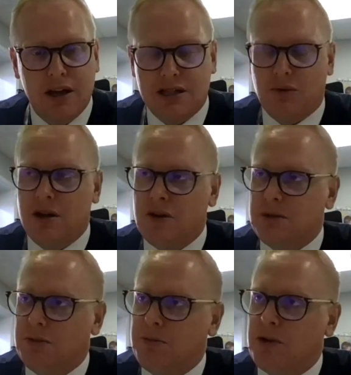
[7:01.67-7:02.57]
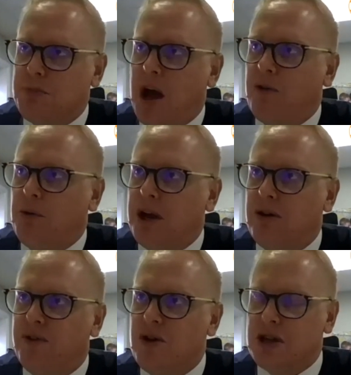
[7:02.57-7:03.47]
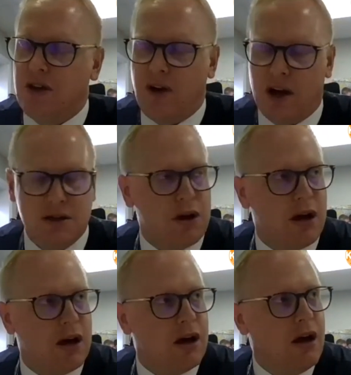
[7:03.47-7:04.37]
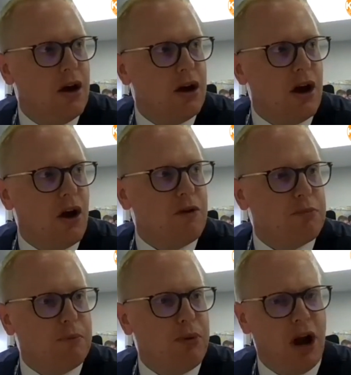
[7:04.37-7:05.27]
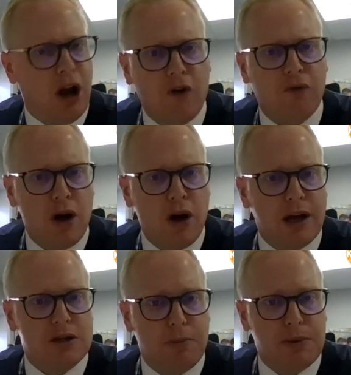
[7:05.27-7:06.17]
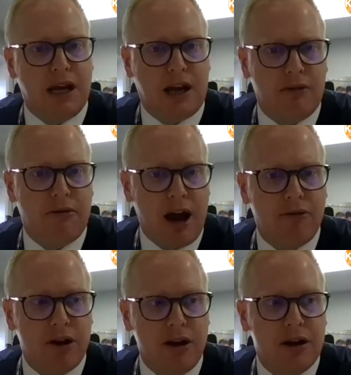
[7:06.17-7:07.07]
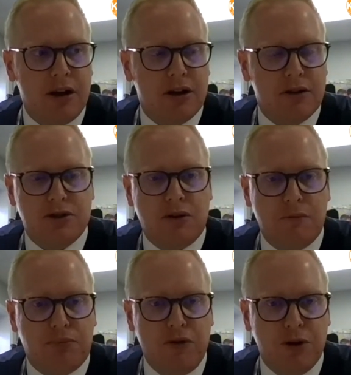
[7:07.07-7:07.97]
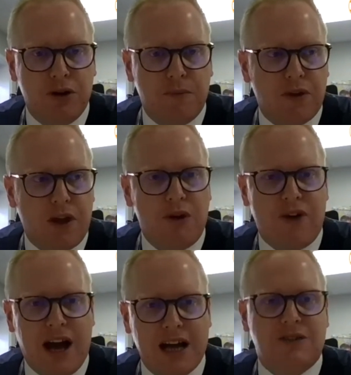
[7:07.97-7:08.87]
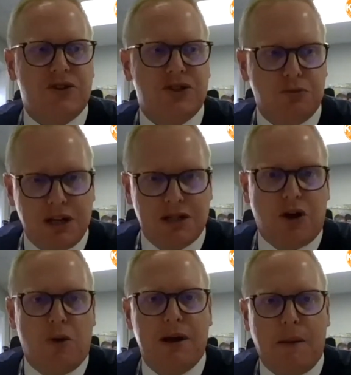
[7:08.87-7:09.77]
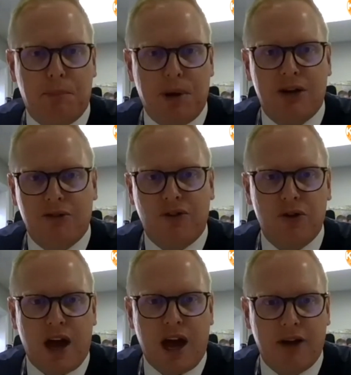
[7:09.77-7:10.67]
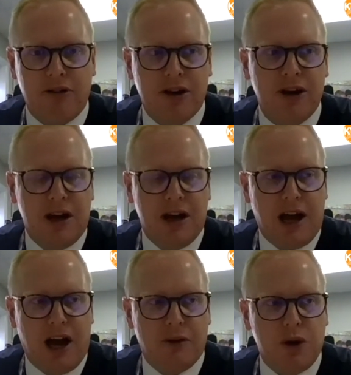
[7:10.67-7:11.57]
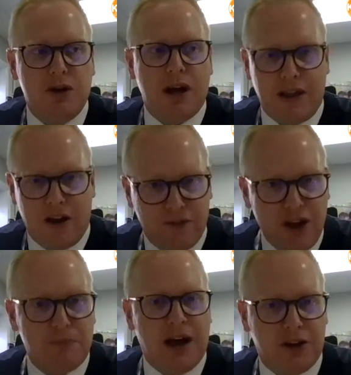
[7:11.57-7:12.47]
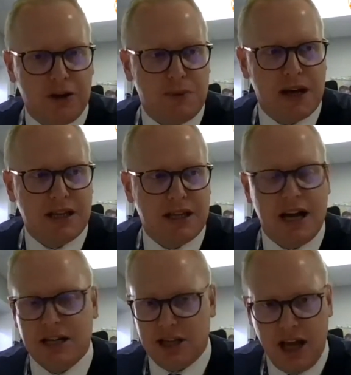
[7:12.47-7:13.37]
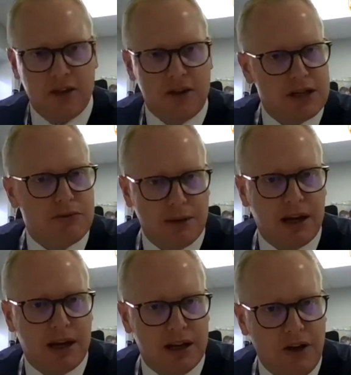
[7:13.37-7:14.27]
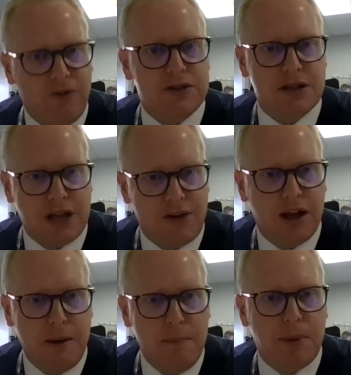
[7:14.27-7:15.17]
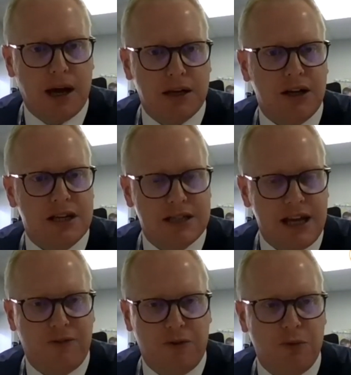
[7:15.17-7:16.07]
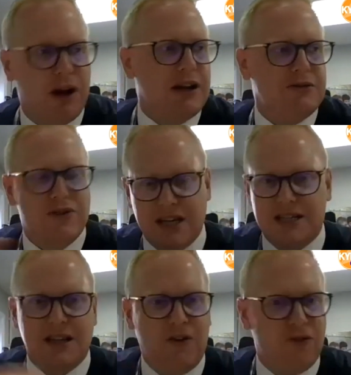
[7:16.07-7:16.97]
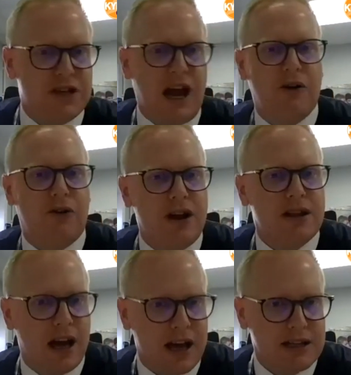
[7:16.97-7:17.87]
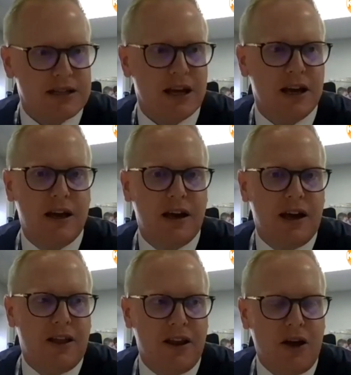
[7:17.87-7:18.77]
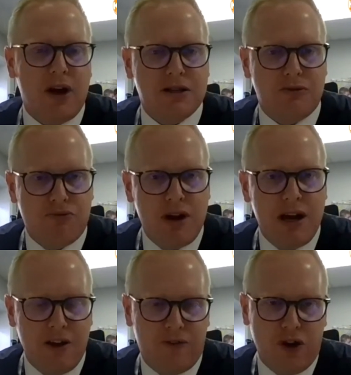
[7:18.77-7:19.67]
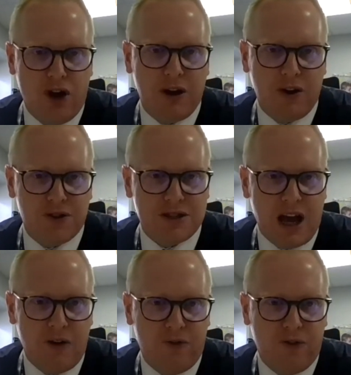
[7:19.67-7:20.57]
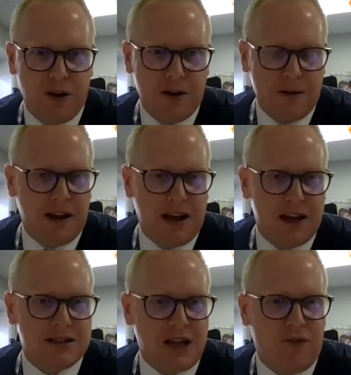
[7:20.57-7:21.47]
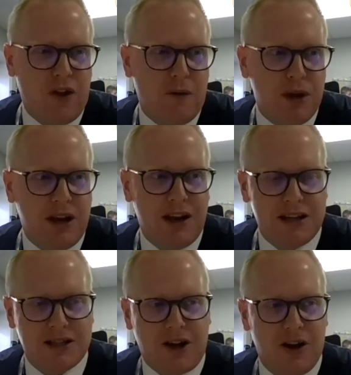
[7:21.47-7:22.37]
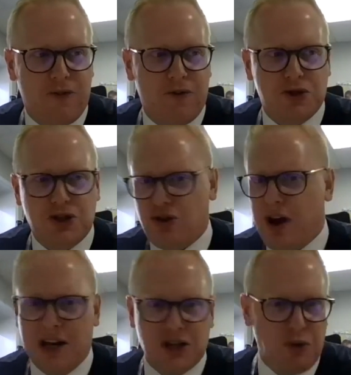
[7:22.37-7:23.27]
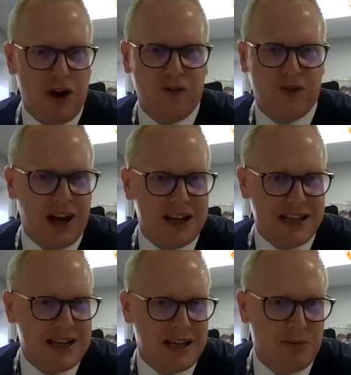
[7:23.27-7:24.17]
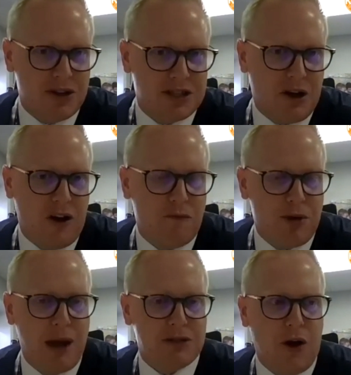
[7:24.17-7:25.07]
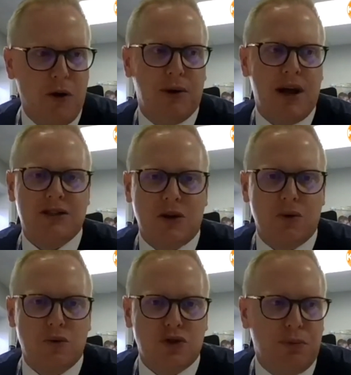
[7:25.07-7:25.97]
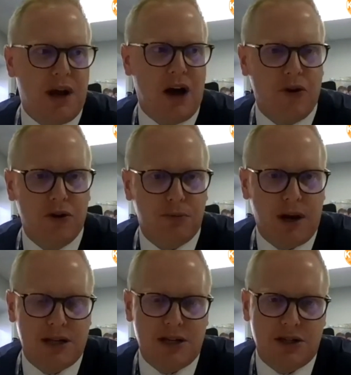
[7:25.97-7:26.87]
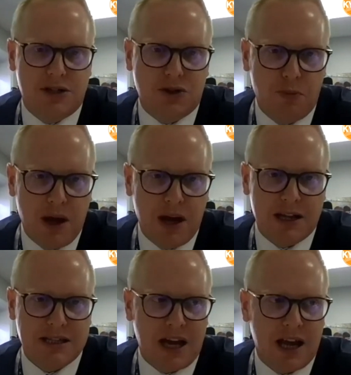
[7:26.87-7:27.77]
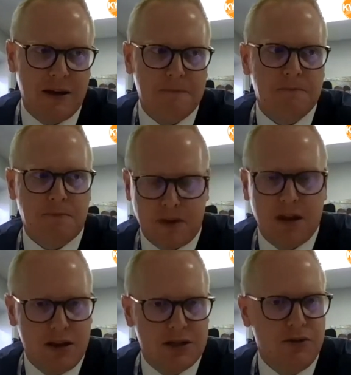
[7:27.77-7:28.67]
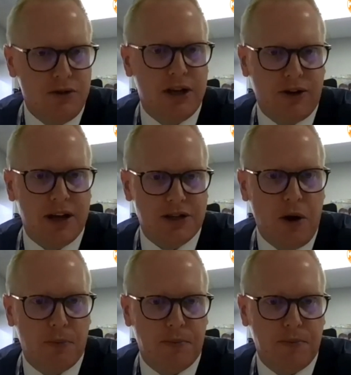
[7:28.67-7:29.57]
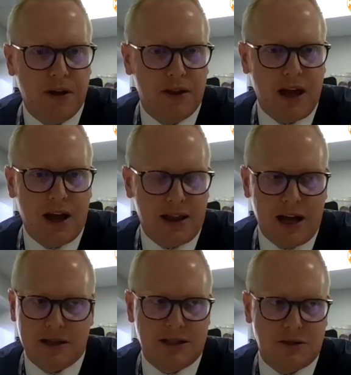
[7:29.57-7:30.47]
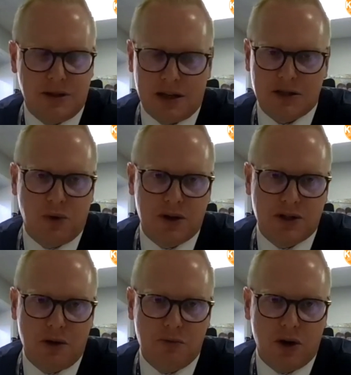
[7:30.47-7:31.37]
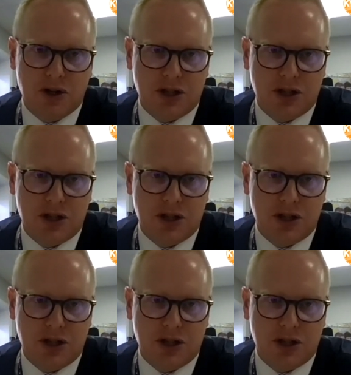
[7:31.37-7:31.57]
So I know some of the most powerful peer reviews I've had is where, we've been putting a lot of work into a particular area of school improvement, and we've asked for somebody to come in and peer review that area. And when you get that feedback that comes back, says, actually, yeah, this is really making a difference. It's having an impact. I can see from my last visit to this visit how great that is. That's really affirming for staff. And again, staff that have been in this kind of strange world for the last 18 months to kind of be able to open our schools up and have other practitioners come in and say, you're doing a really great job. Yeah. That's worth so much.